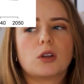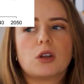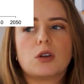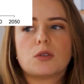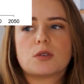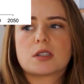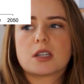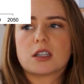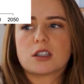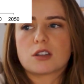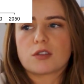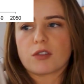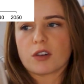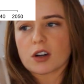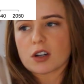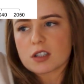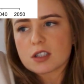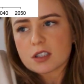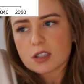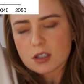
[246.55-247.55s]
usage
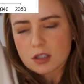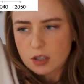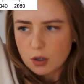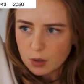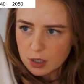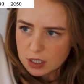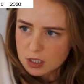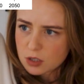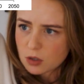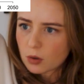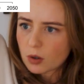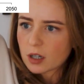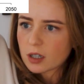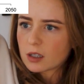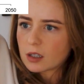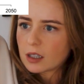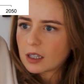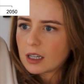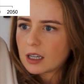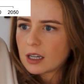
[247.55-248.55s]
first. So
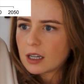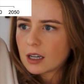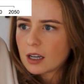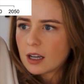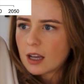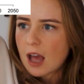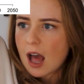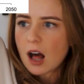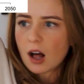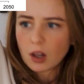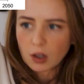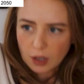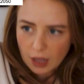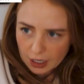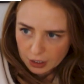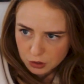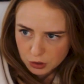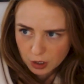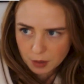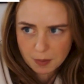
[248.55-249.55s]
historically,
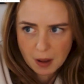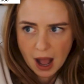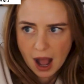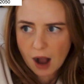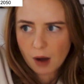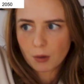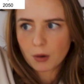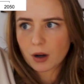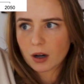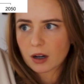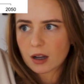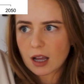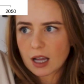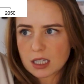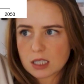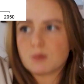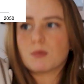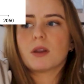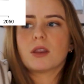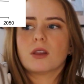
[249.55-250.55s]
electric power
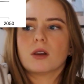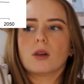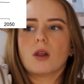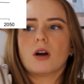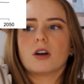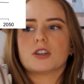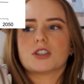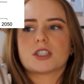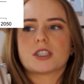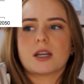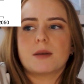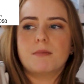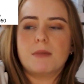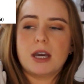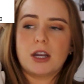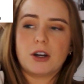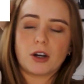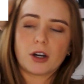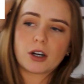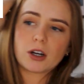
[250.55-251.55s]
has been the largest
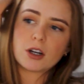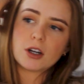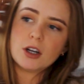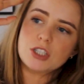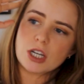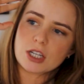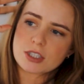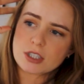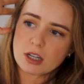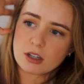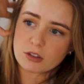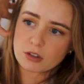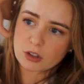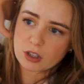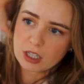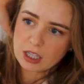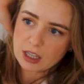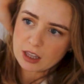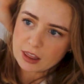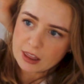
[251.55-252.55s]
emitter. Just
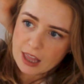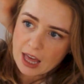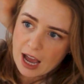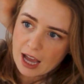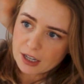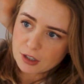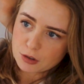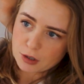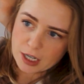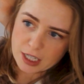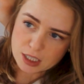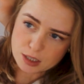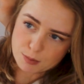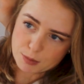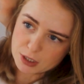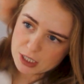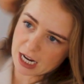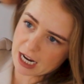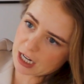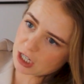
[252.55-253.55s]
underneath that,
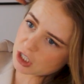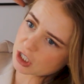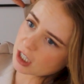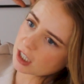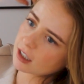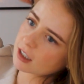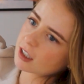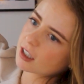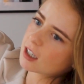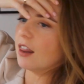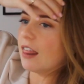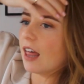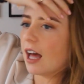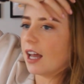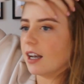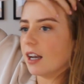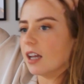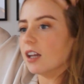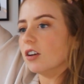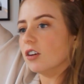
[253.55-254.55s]
transportation,
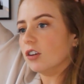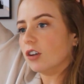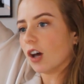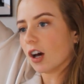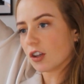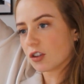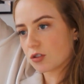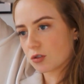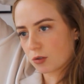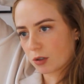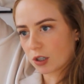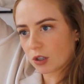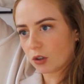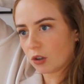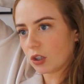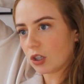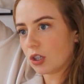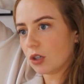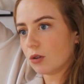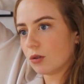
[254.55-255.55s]
then
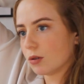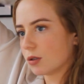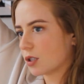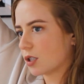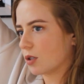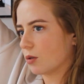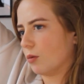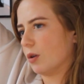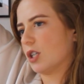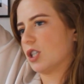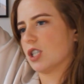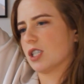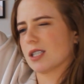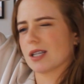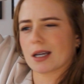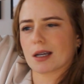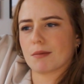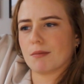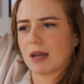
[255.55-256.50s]
industrial use, which is like